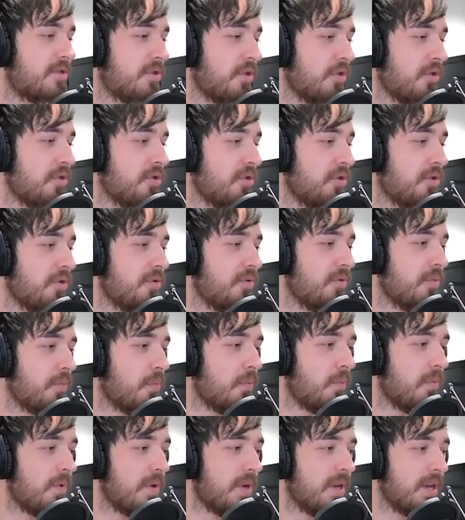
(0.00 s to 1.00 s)
Do
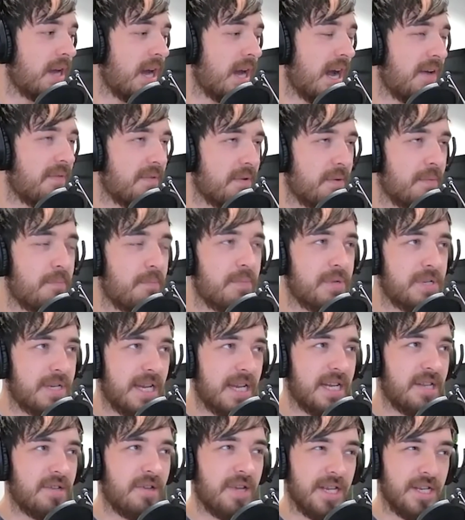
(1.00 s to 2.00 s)
you have a
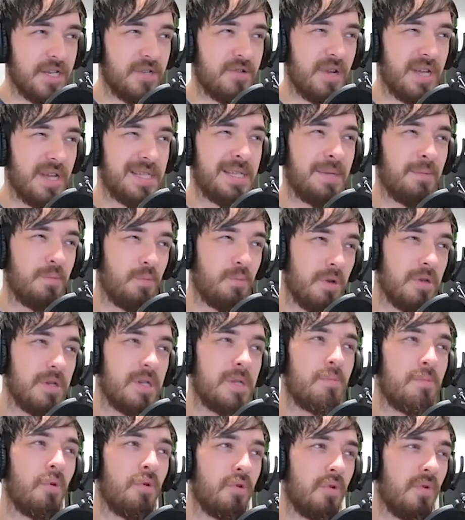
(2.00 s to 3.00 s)
particular interest in one
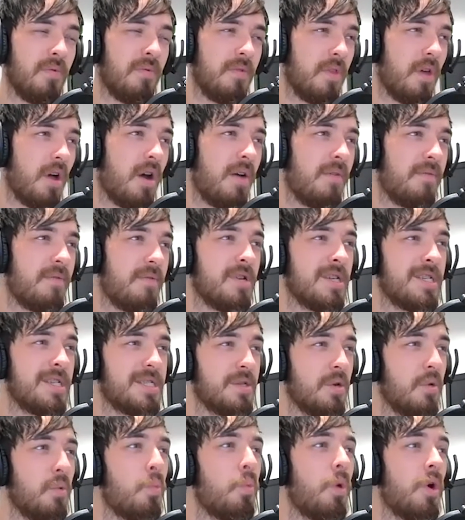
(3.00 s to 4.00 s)
sport over the other?
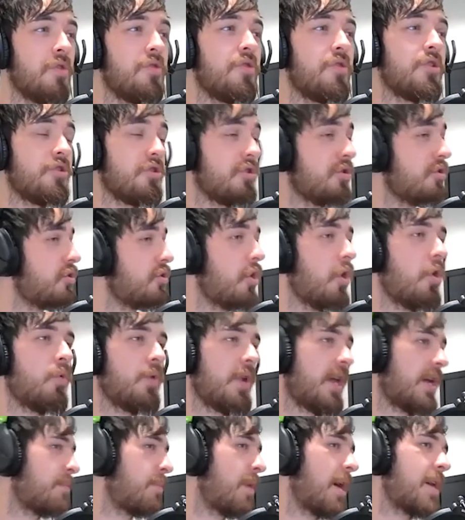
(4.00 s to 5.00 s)
So one that you know,
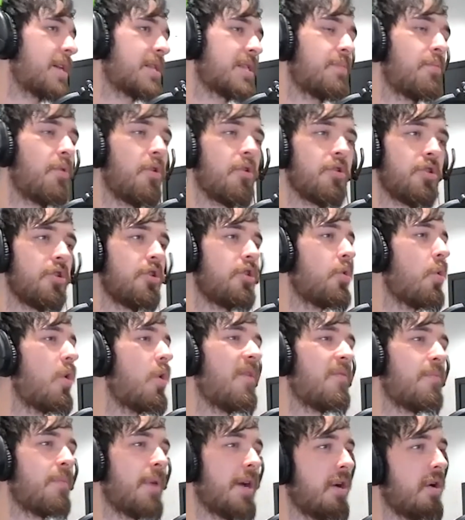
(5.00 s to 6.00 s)
like basketball, you know
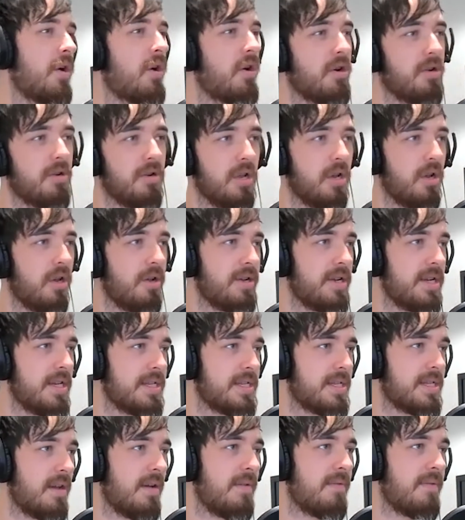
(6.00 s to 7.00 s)
off by heart a lot of
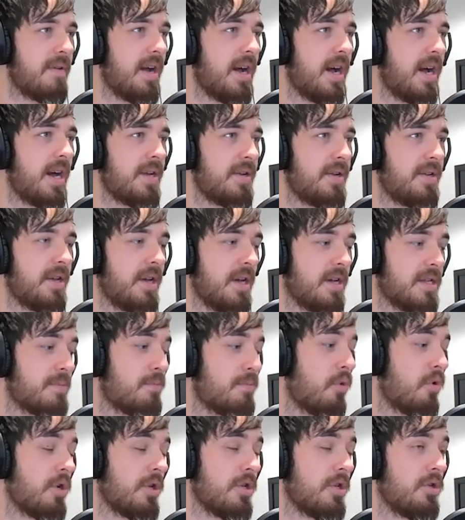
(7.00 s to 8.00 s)
this stuff, and a
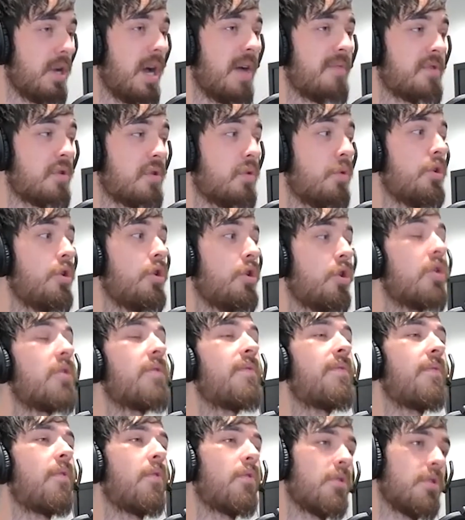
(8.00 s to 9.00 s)
sport that you have to go and look
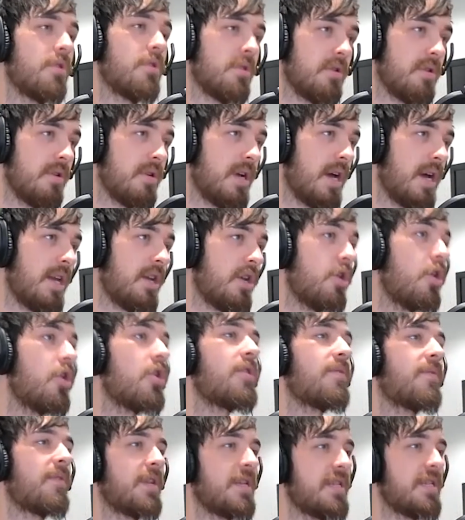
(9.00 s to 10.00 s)
for and
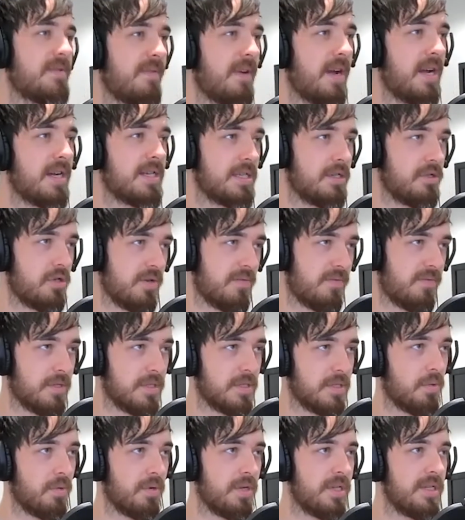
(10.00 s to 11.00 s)
look for these facts and look for the
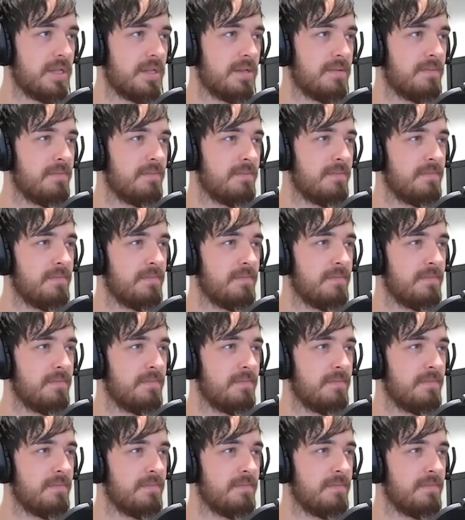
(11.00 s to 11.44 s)
stories?